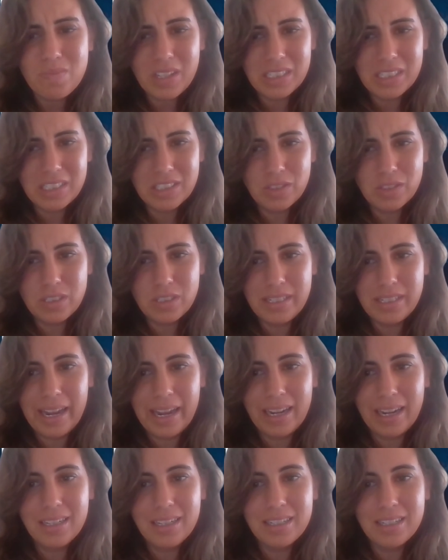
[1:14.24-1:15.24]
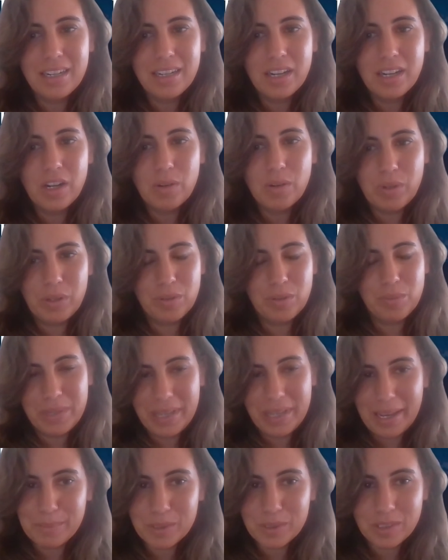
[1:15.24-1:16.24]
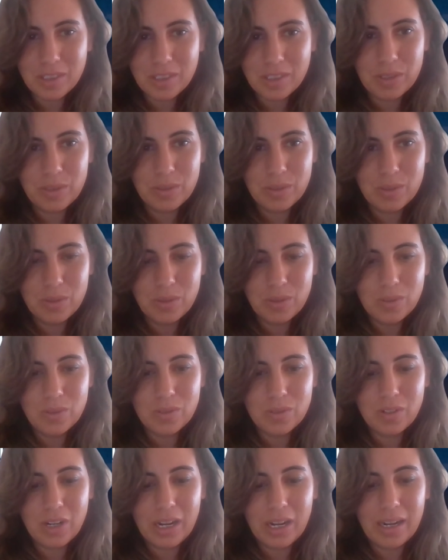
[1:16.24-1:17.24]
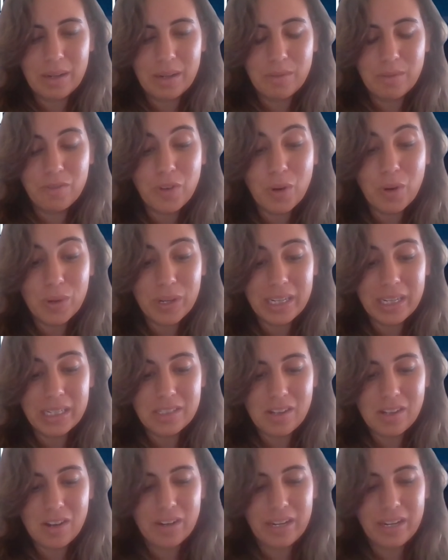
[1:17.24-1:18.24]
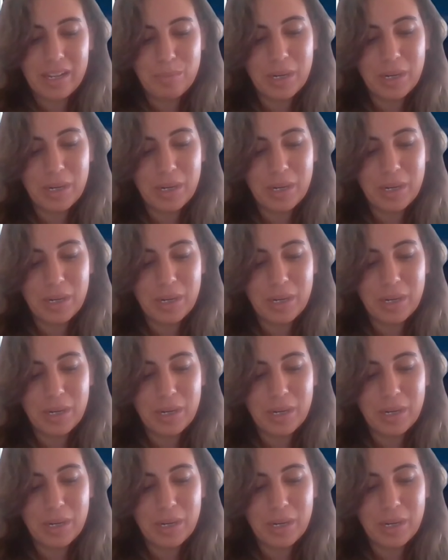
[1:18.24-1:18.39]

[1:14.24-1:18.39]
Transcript: So today we will be able to focus on a